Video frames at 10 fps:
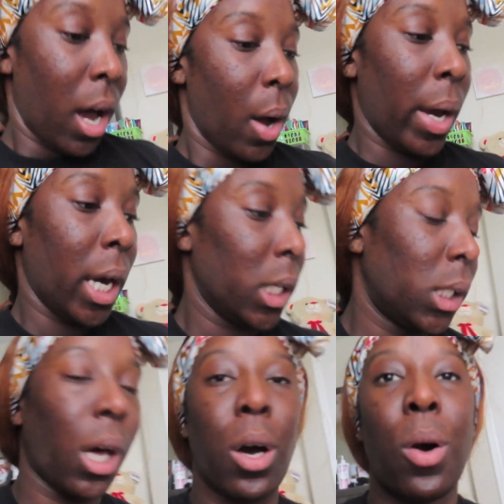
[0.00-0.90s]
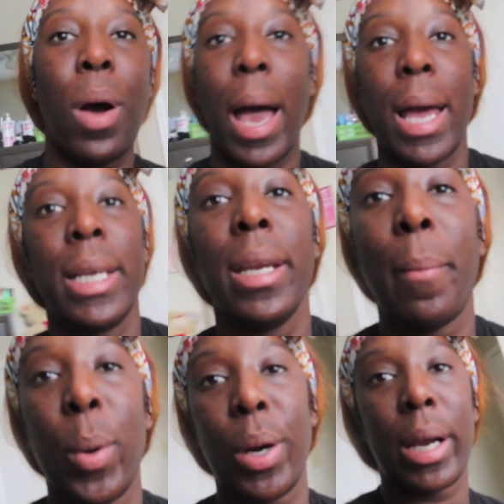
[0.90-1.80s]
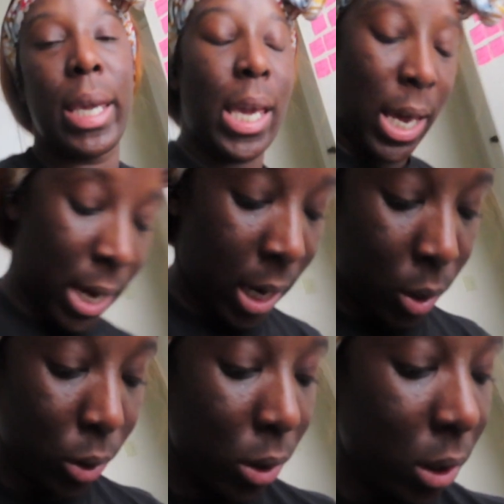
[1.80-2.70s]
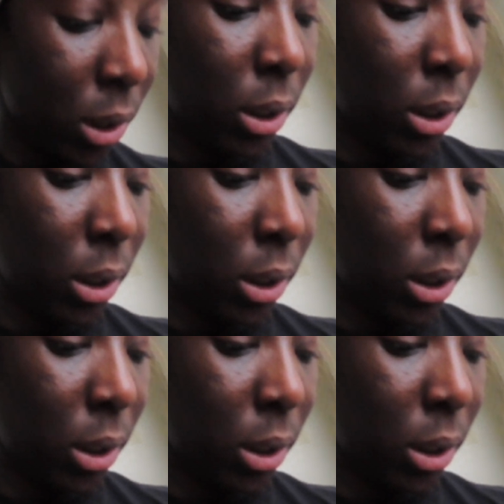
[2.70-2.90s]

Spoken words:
Okay, so I needed more candles.